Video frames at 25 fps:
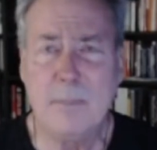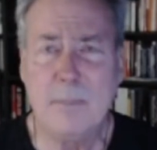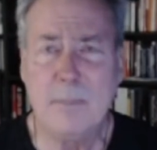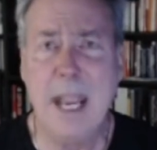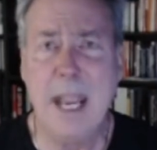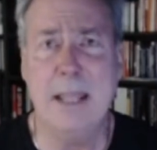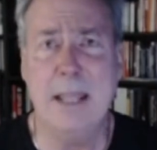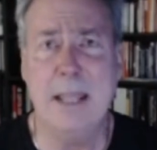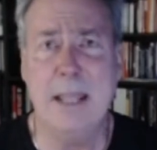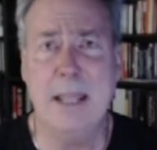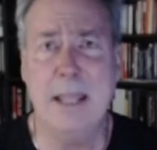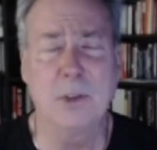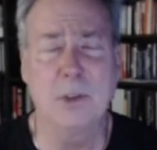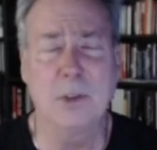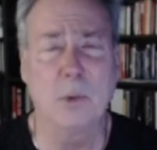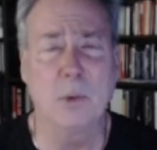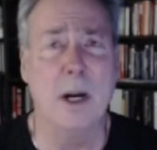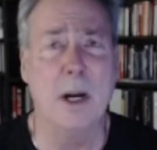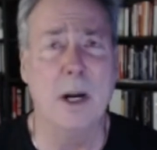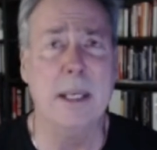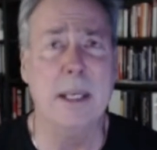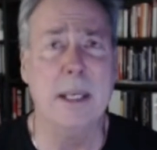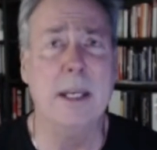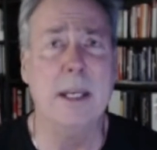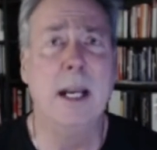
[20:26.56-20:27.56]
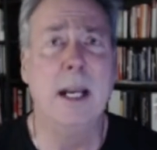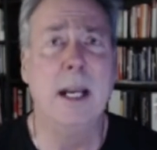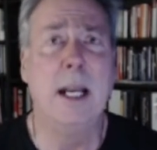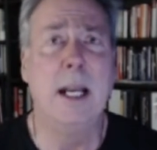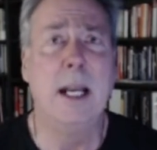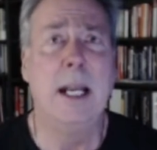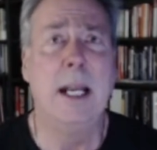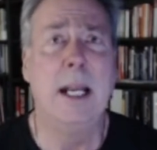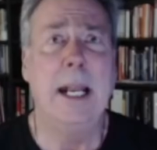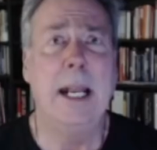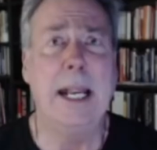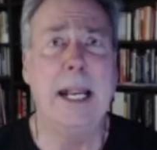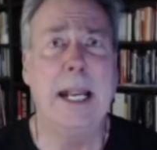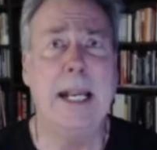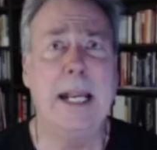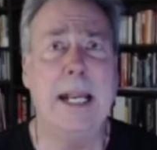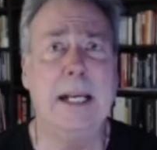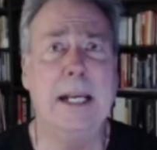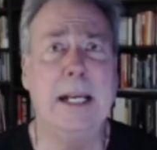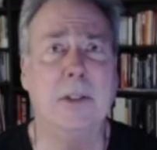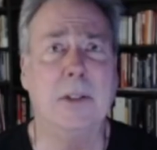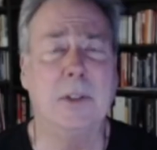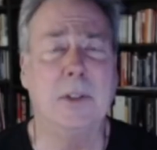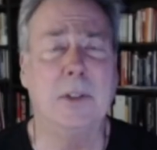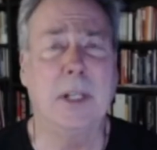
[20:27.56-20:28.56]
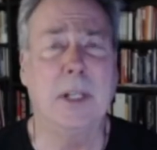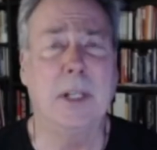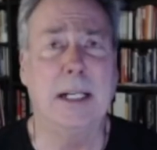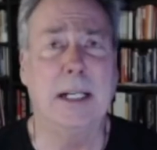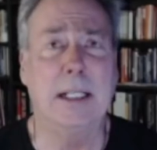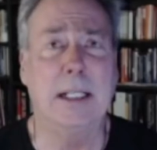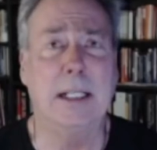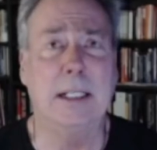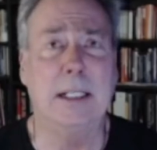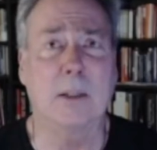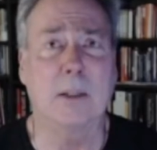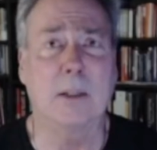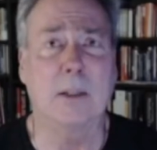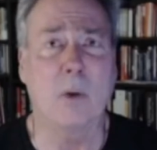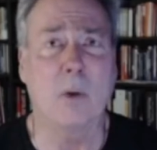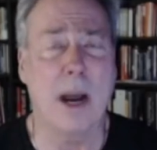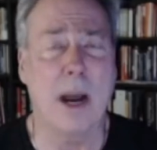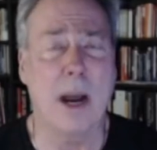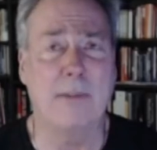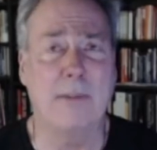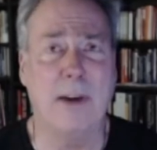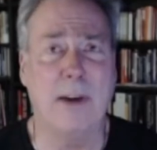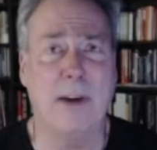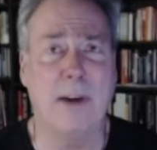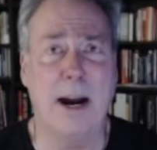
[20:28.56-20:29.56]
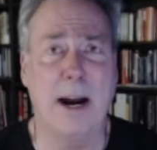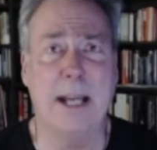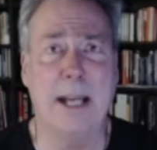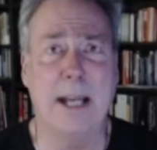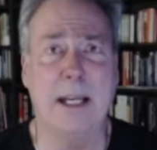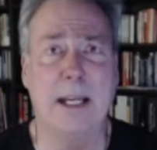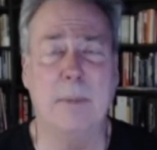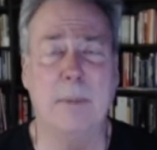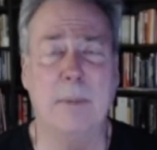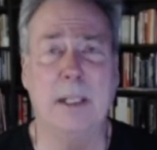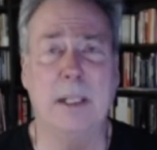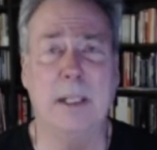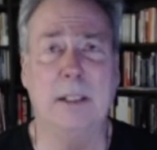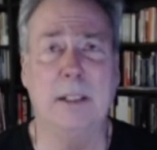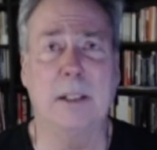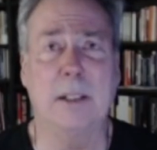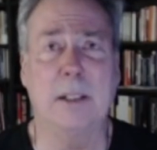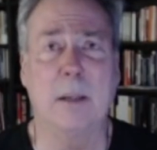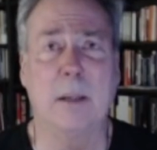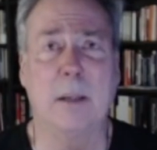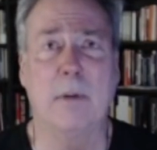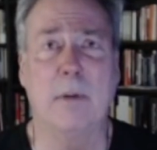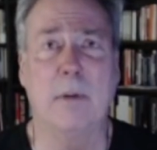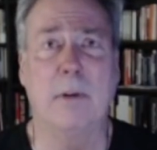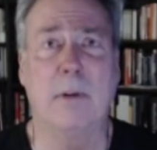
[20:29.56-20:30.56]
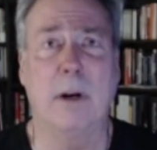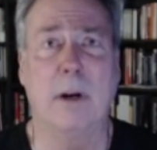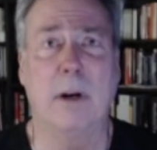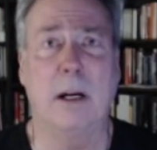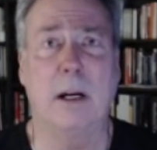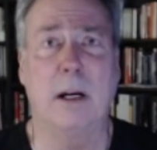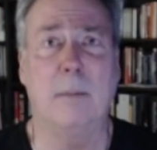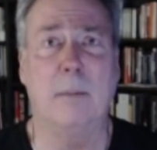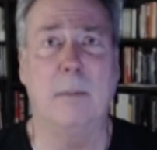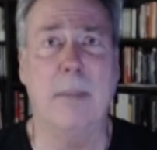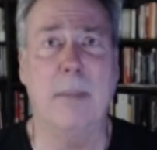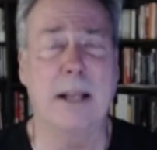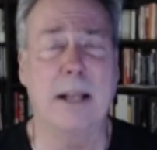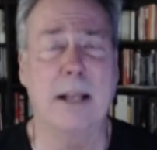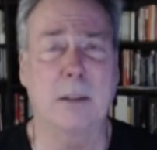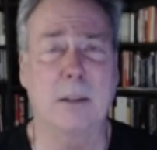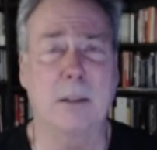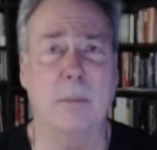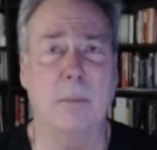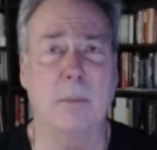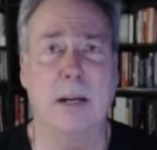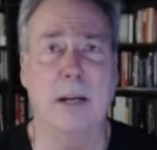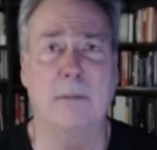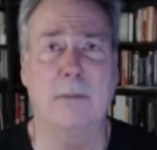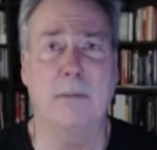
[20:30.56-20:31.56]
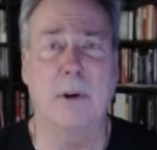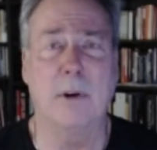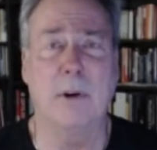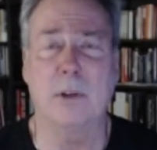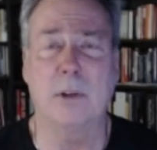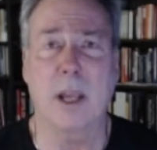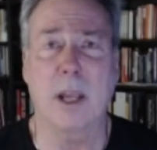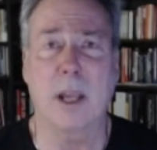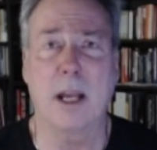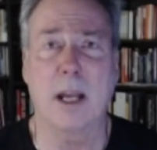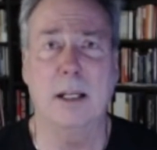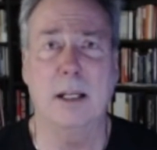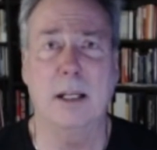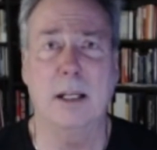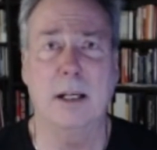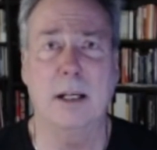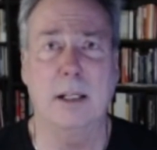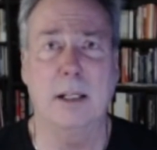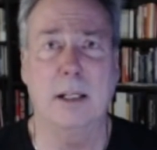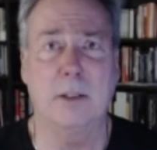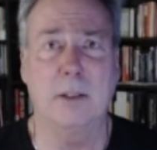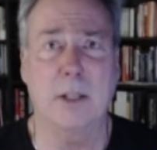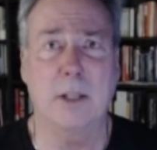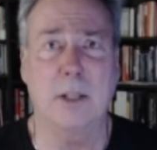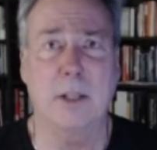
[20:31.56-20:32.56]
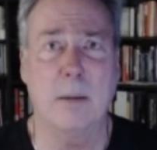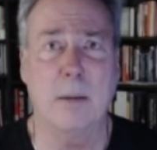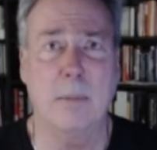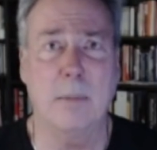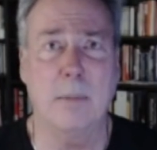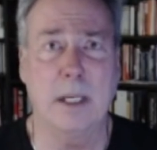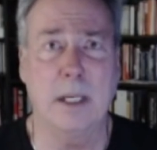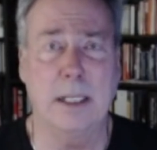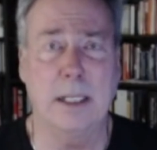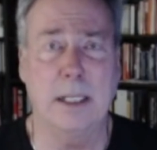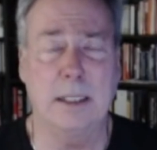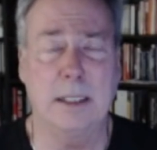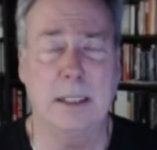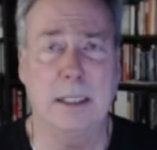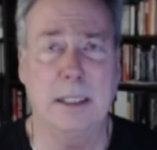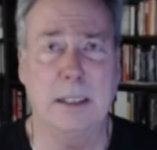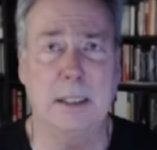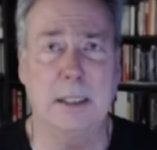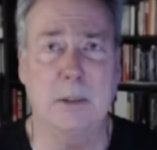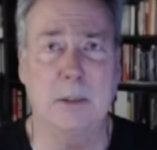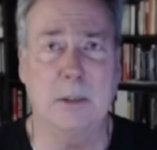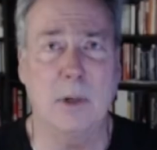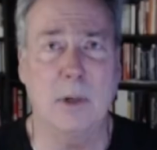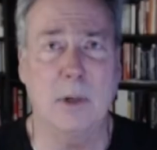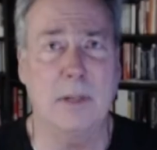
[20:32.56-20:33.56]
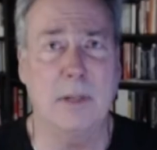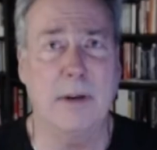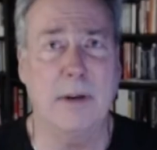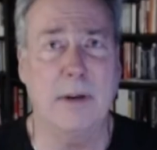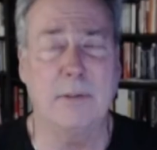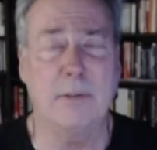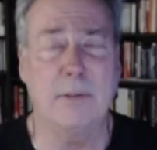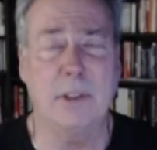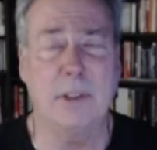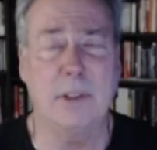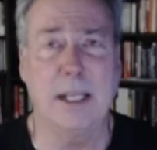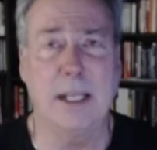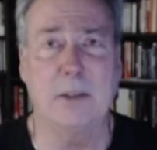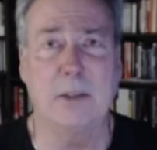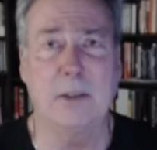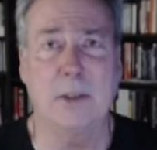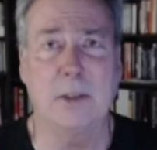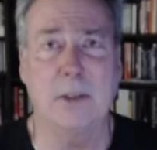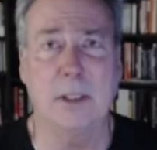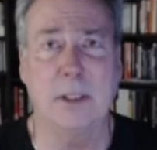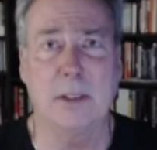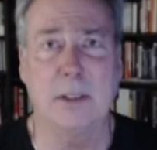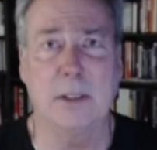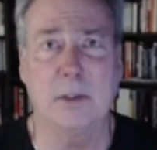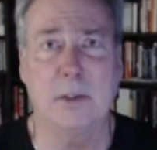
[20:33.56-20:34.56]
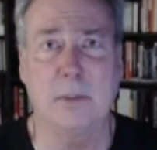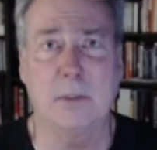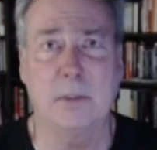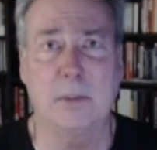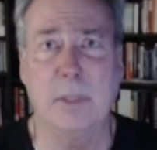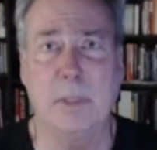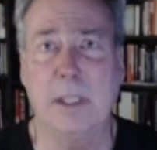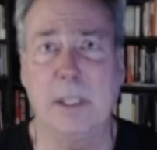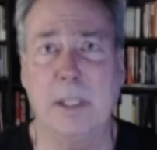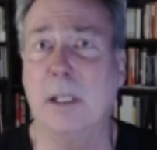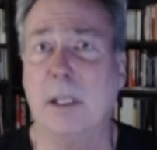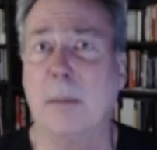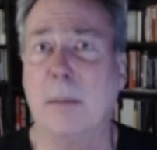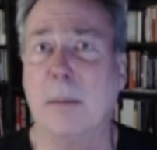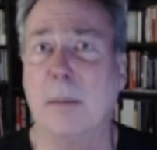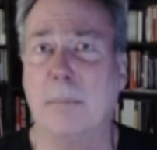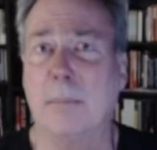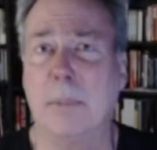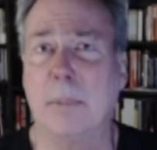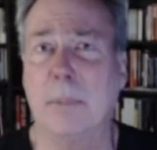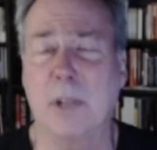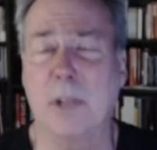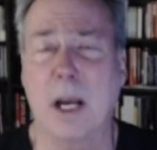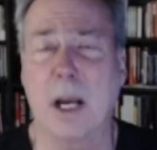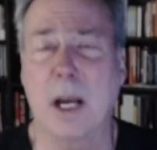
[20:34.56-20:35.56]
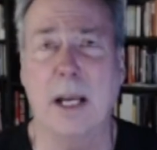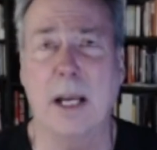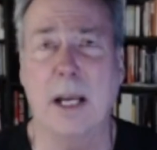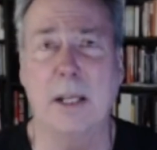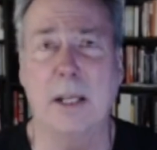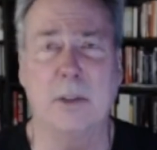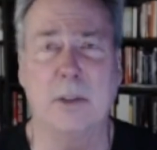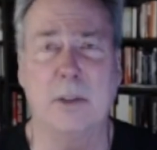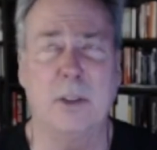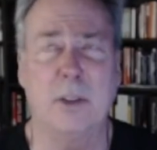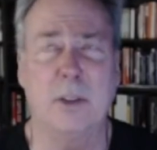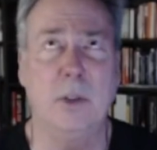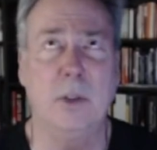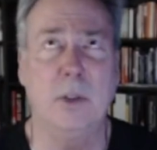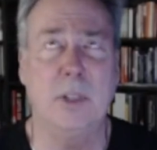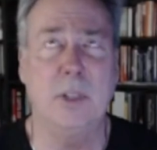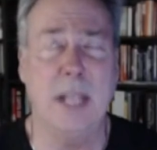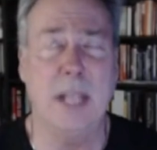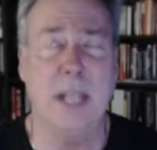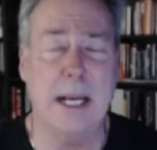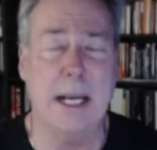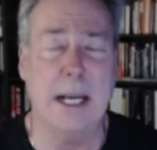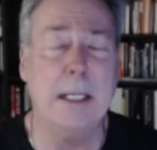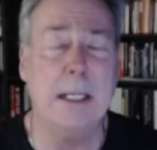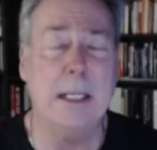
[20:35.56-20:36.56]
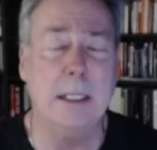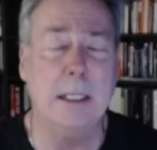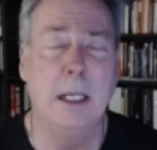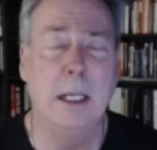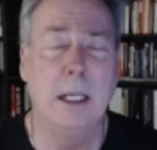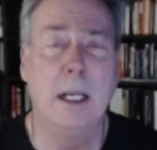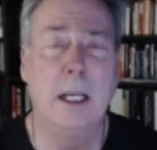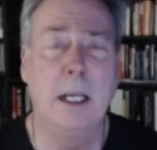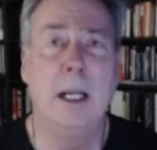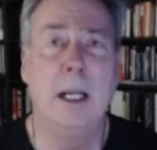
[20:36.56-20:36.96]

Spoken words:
And this one is quite a find. I mean, some of our mastermind folks got in on this company at 25 cents and it's been up as high as 210.